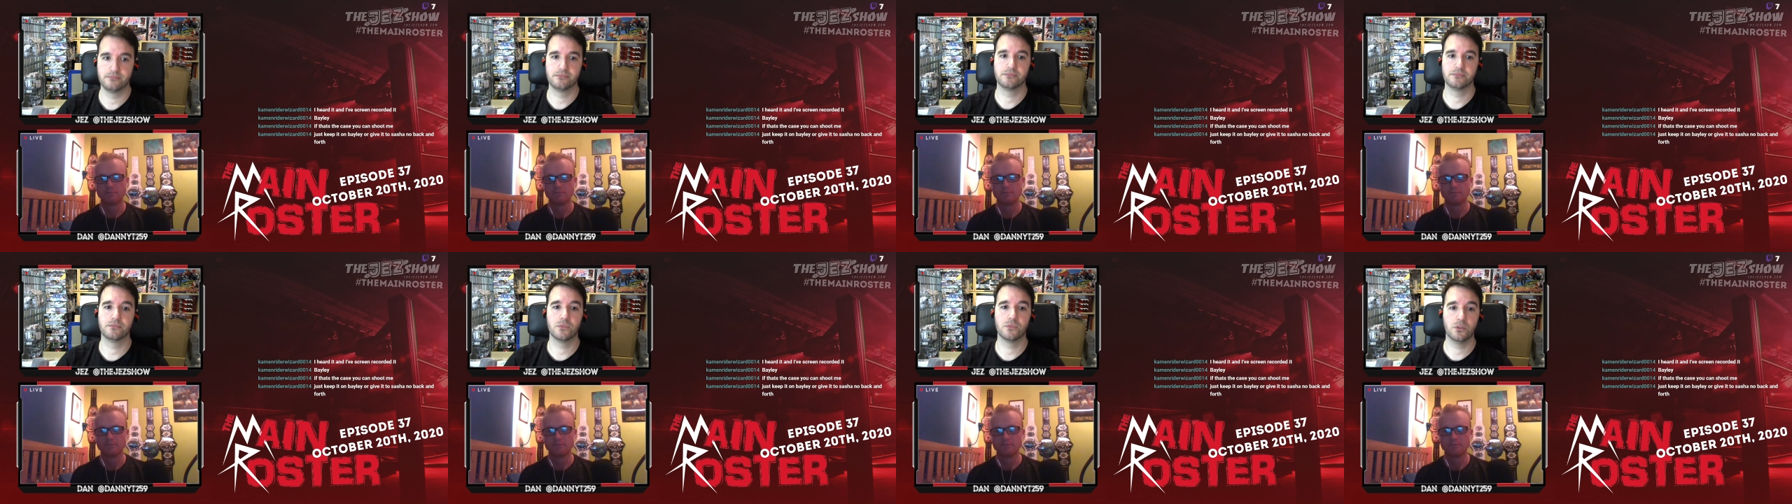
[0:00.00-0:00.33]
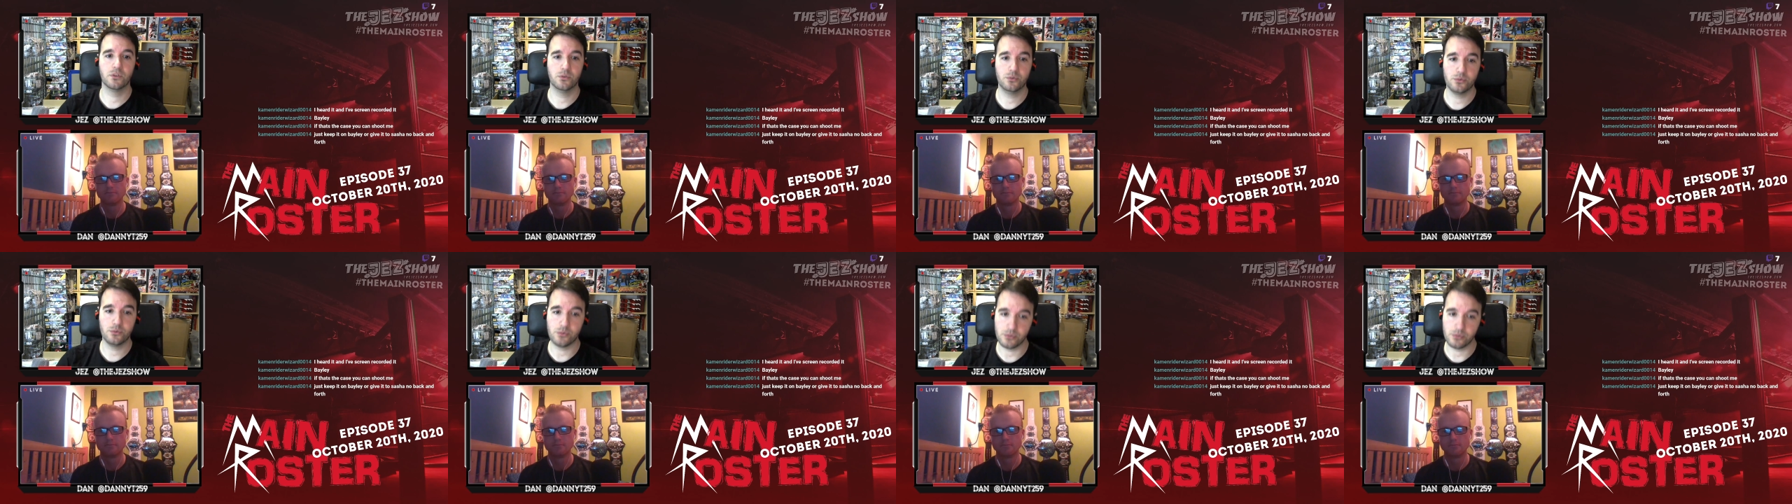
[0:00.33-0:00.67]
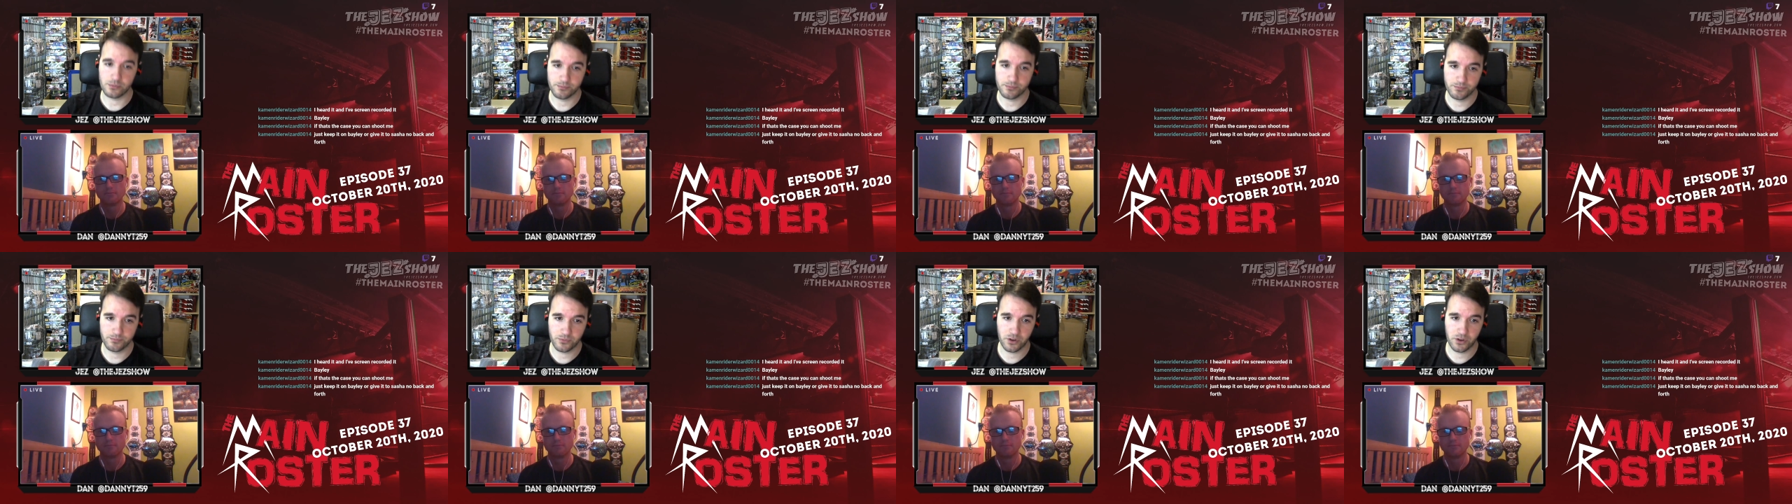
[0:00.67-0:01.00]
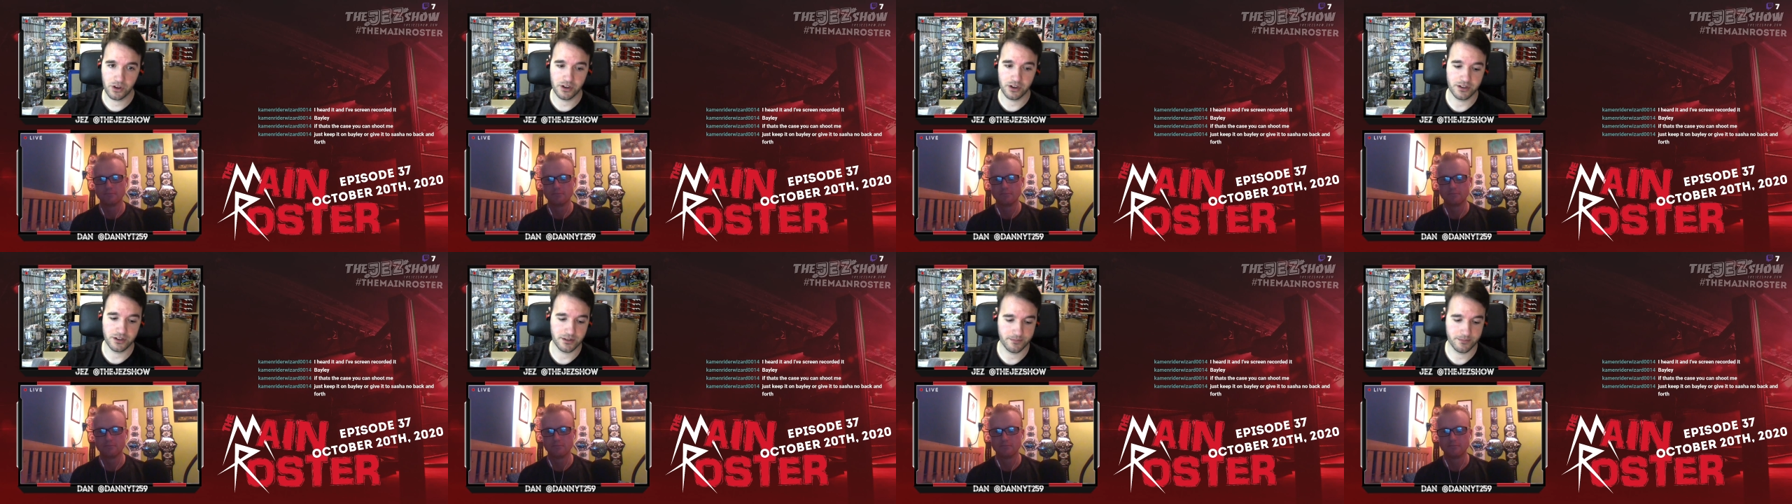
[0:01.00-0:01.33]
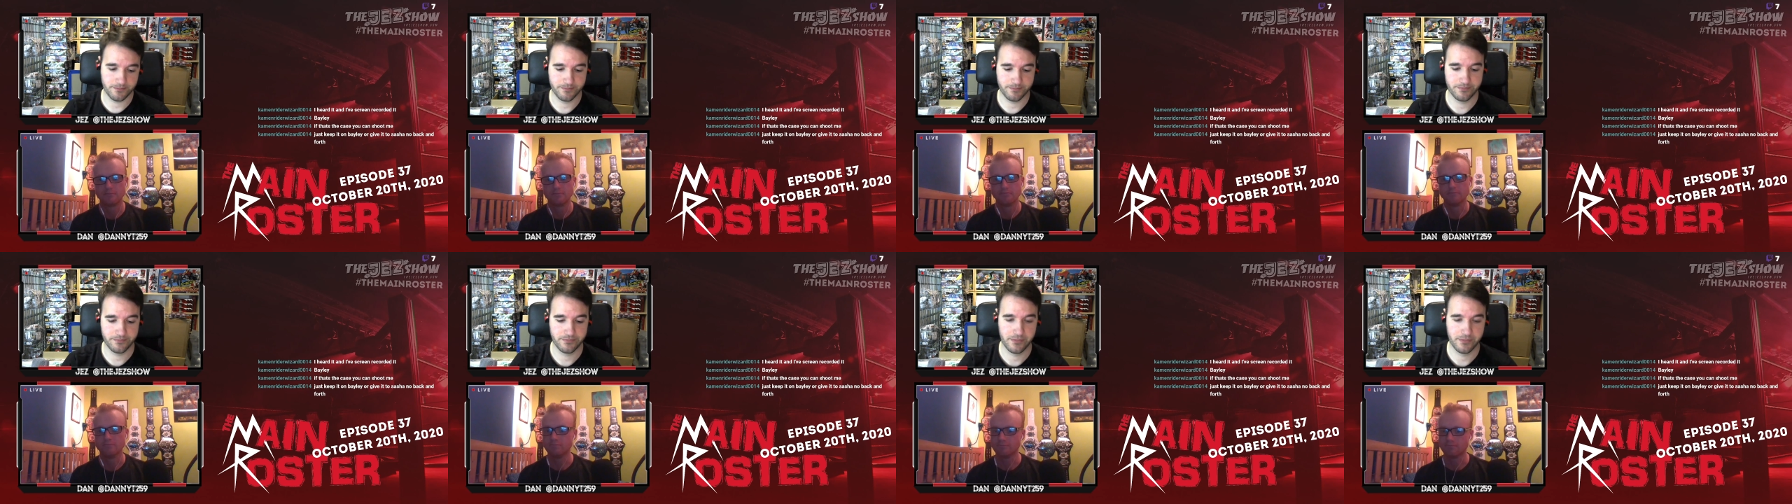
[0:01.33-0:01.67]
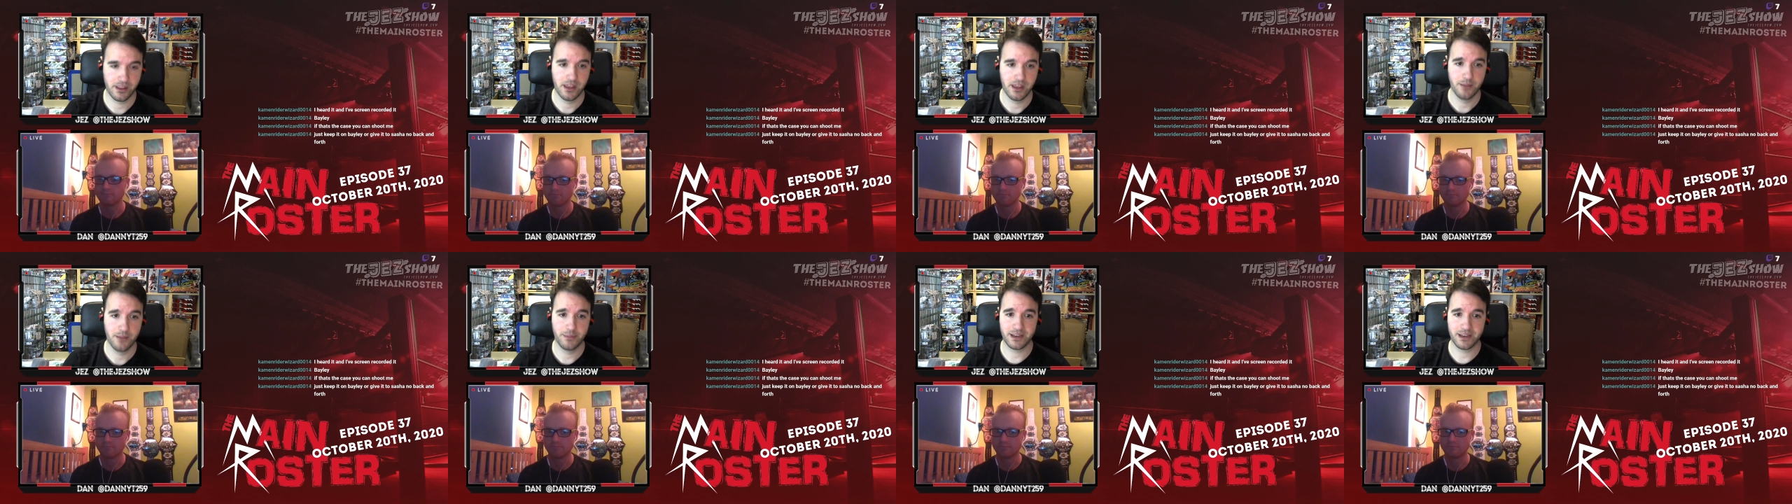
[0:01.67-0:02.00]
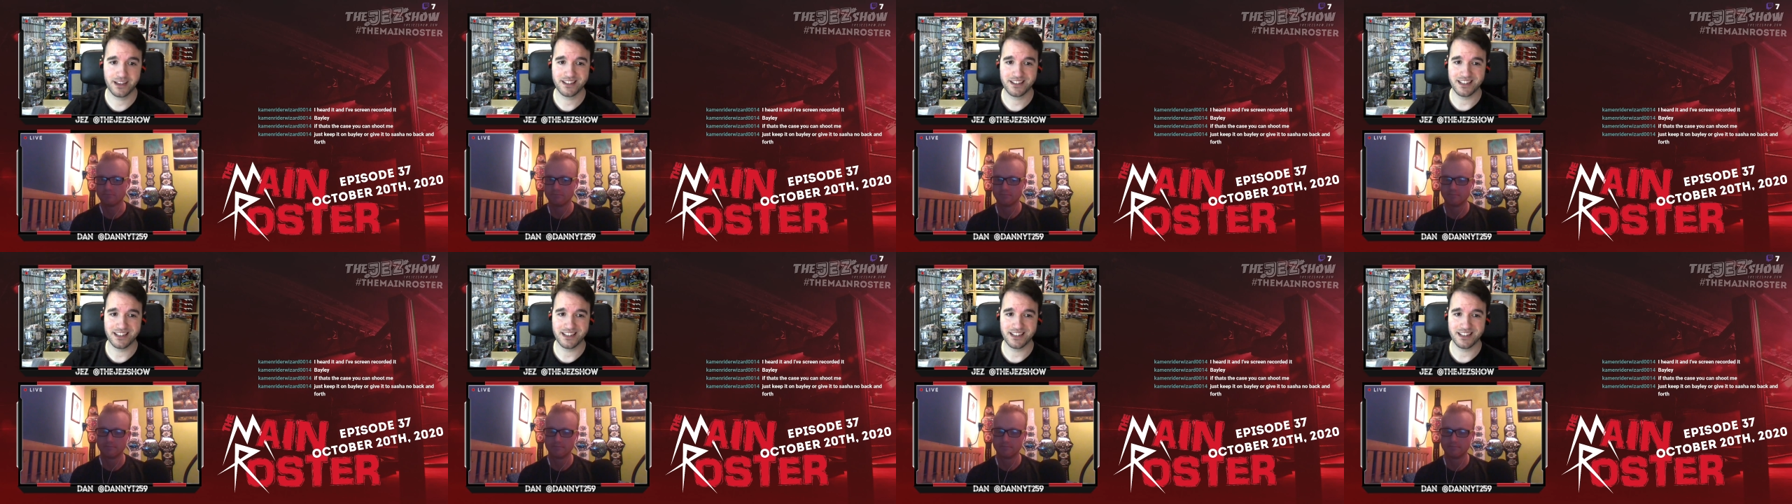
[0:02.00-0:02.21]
Oh, good. Because